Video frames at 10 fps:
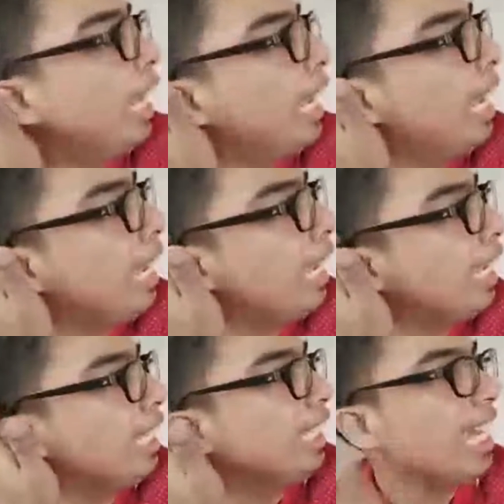
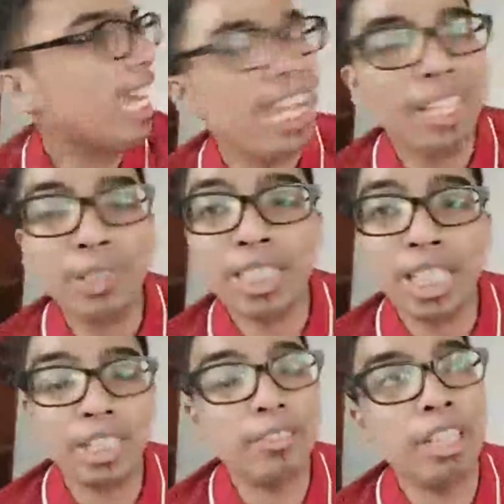And yeah, and there was a
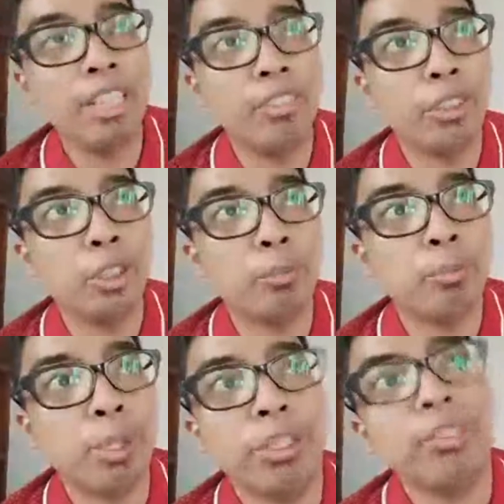lot of televote
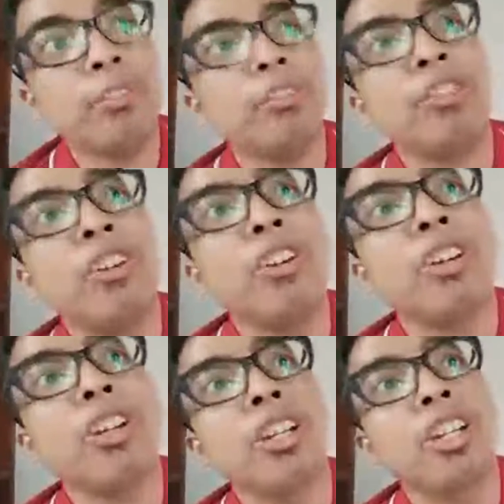support
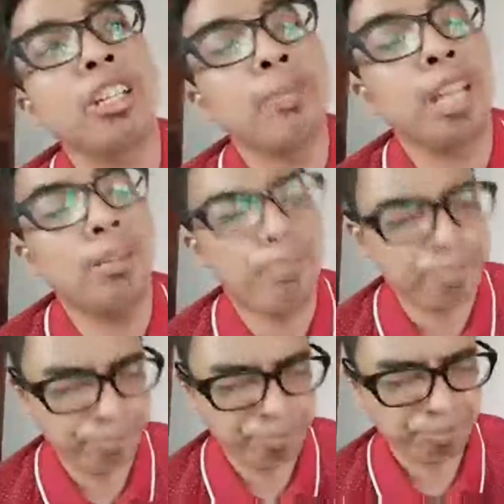for um
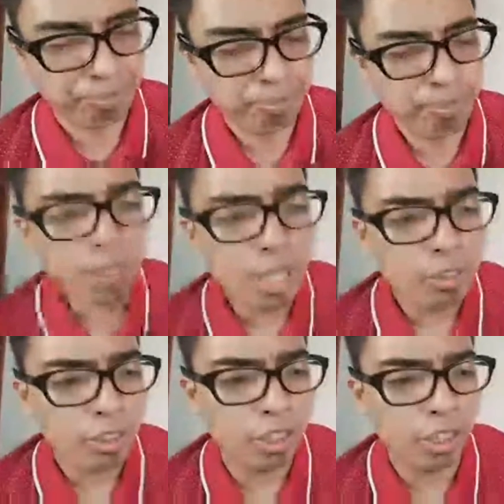
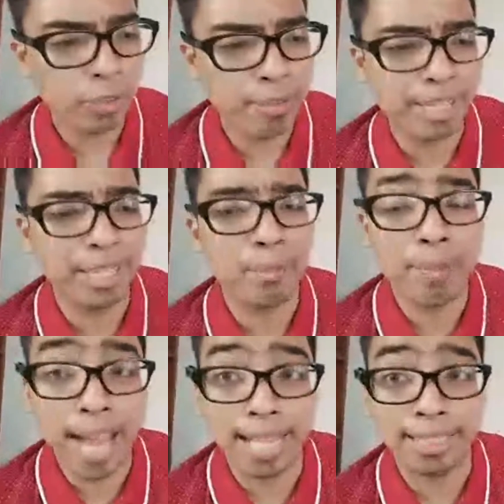for Madre
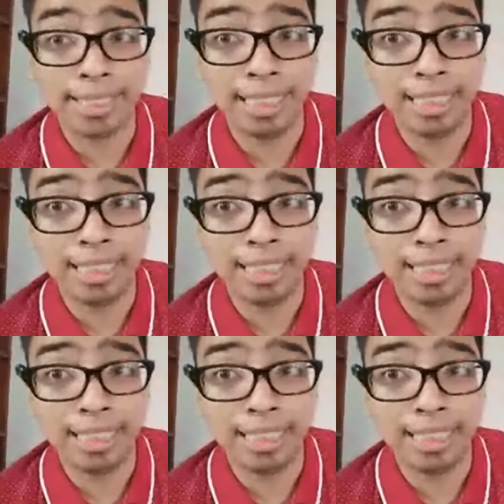Paz.